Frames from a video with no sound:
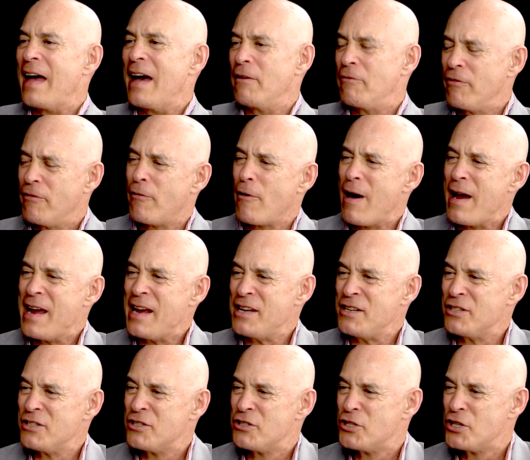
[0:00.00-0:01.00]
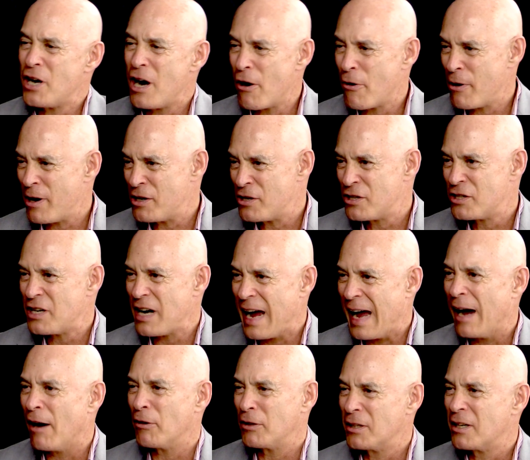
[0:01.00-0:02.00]
that phrase, cherished
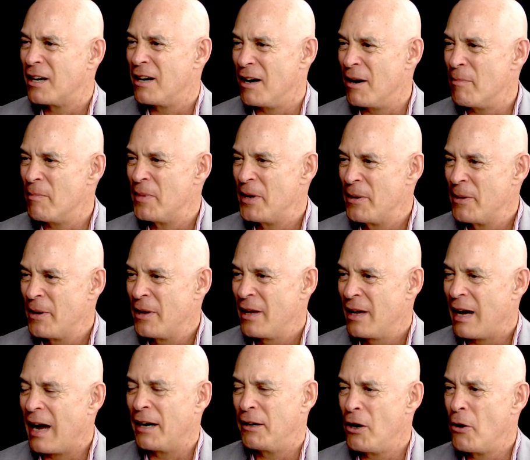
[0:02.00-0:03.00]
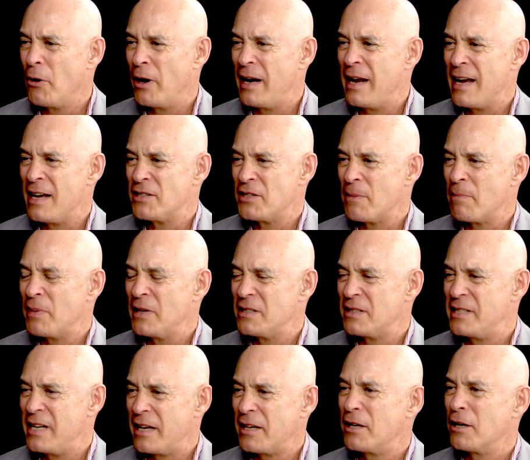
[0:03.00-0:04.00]
outcome. I know it has a
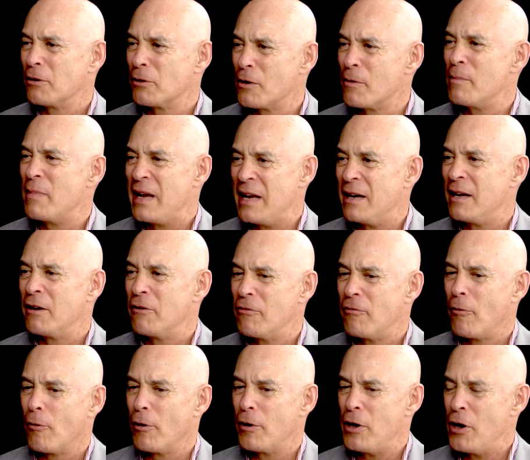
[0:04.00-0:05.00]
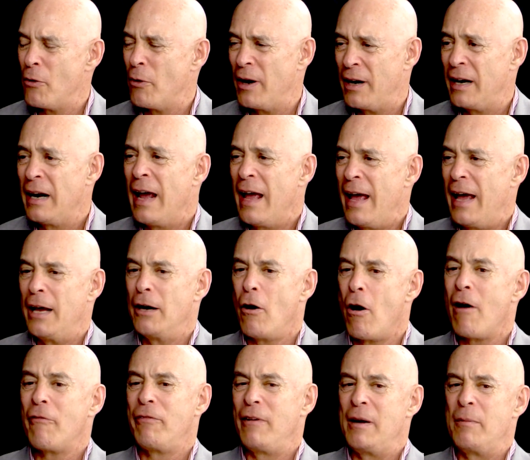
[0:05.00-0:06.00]
particular meaning for you. And it, it,
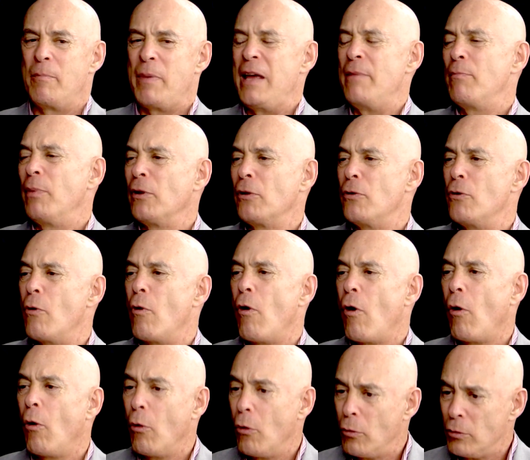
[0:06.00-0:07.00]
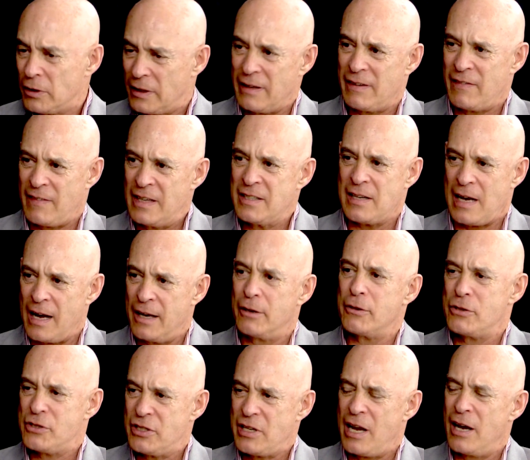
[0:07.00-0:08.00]
often, people who hold, as I
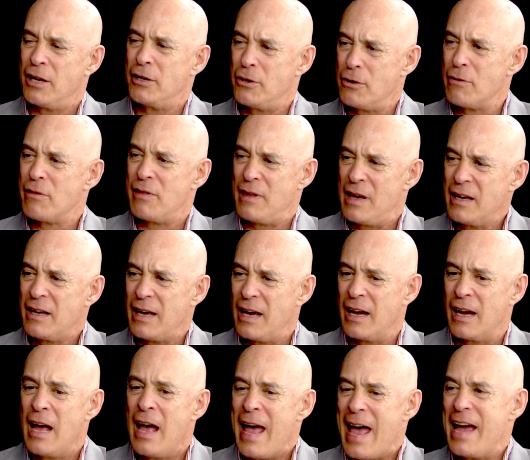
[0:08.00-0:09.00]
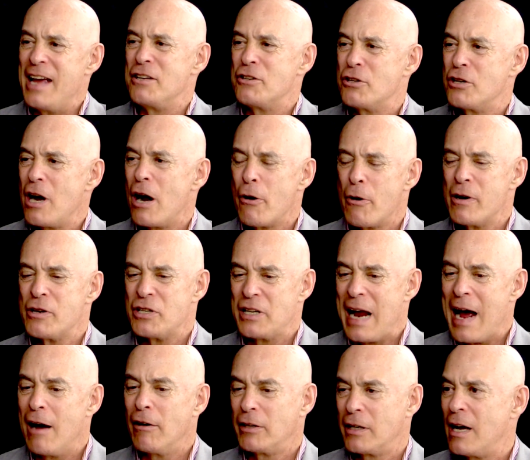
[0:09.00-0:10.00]
understand your thinking, a cherished
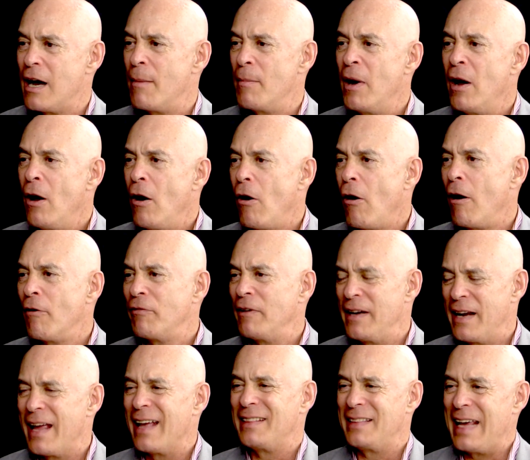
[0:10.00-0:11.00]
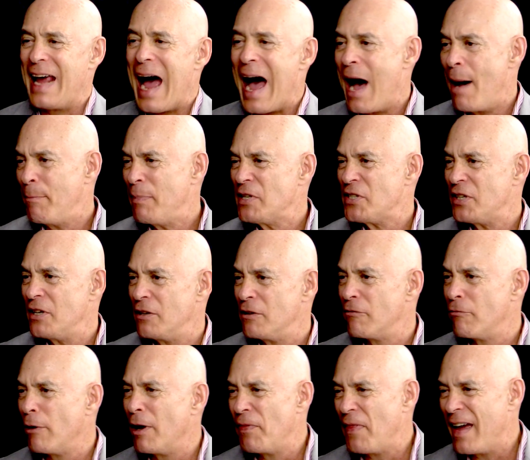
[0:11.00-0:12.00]
outcome often get the opposite
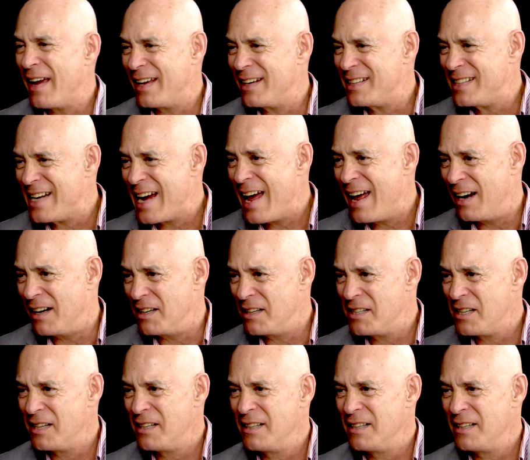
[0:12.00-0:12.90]
of what they intend.